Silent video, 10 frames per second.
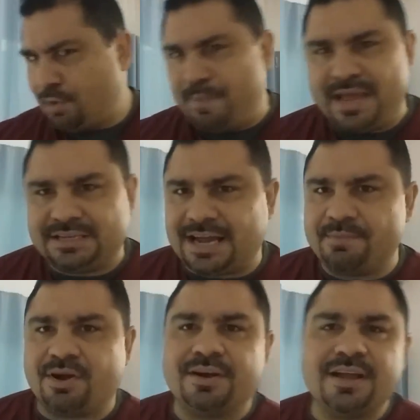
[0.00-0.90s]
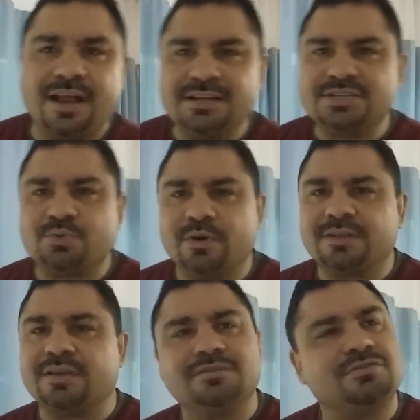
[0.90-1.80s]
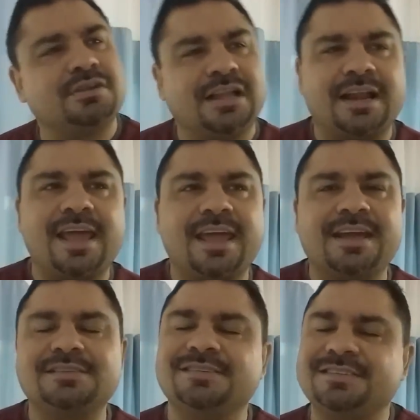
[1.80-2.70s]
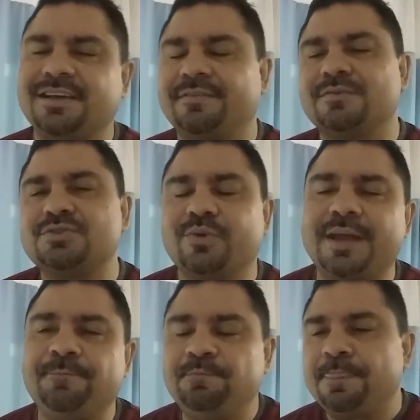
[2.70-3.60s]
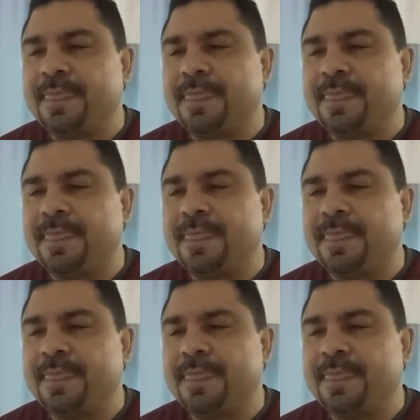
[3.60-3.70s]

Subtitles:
big time cardiologists worked there, turned a lot of heads and stuff. It was great.